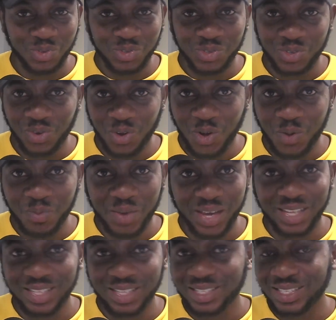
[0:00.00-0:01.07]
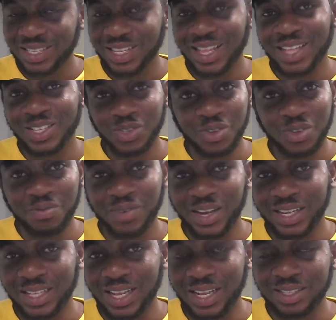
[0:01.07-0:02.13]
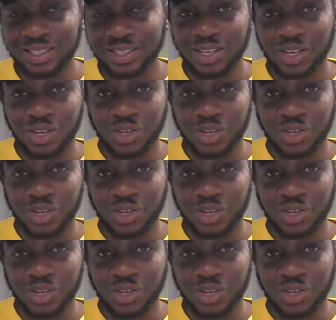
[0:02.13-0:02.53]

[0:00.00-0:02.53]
to your comments and stuff like that.